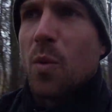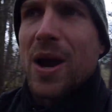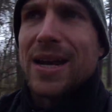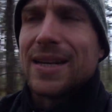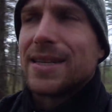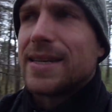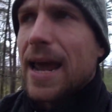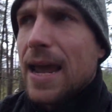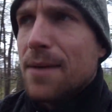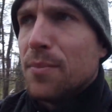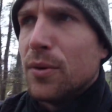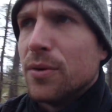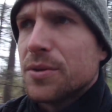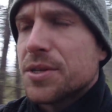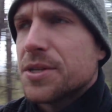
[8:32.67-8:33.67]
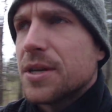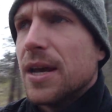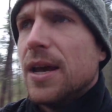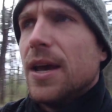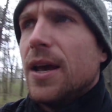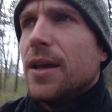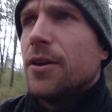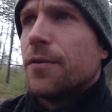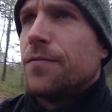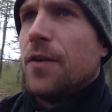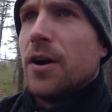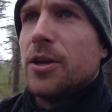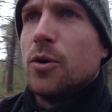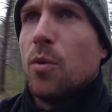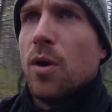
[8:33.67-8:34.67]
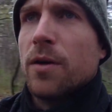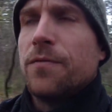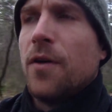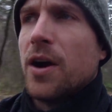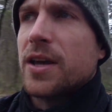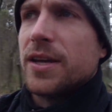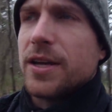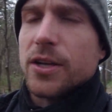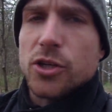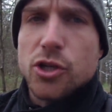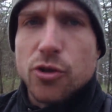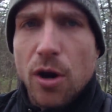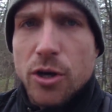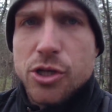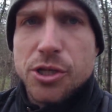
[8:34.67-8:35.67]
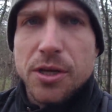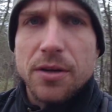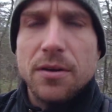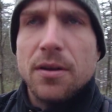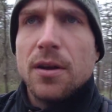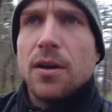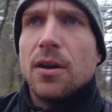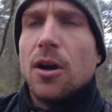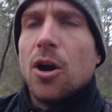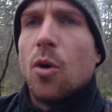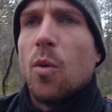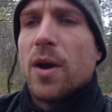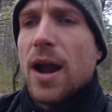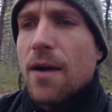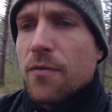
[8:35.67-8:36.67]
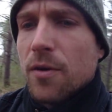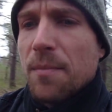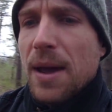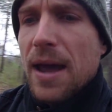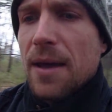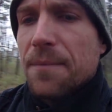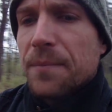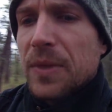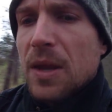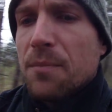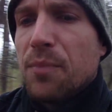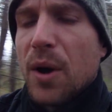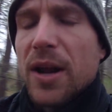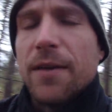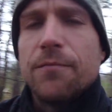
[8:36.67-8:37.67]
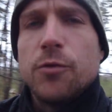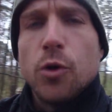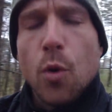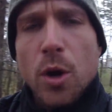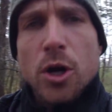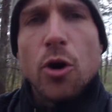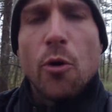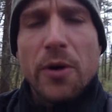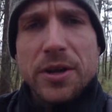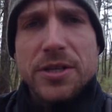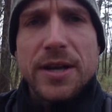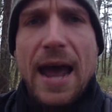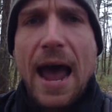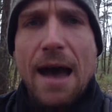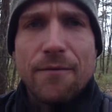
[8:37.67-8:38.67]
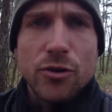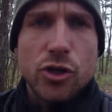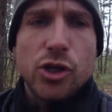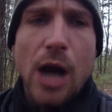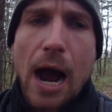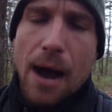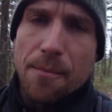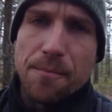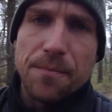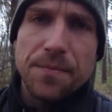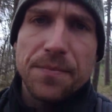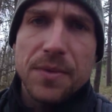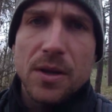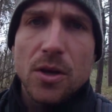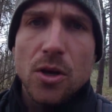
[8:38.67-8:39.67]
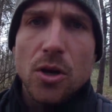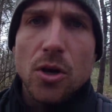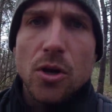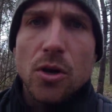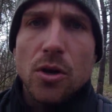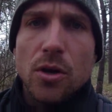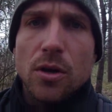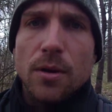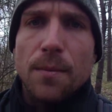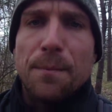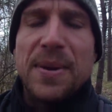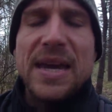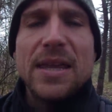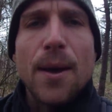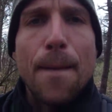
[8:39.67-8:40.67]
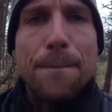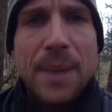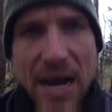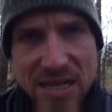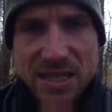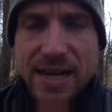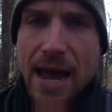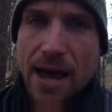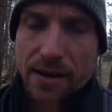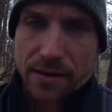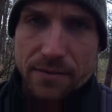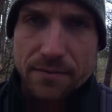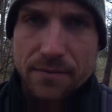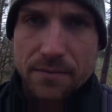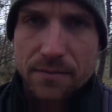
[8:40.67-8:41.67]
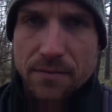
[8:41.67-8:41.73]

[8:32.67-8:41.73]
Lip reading: you're waiting tables, you work fucking construction or whatever, man. But if you're going to have a job, be the best at it.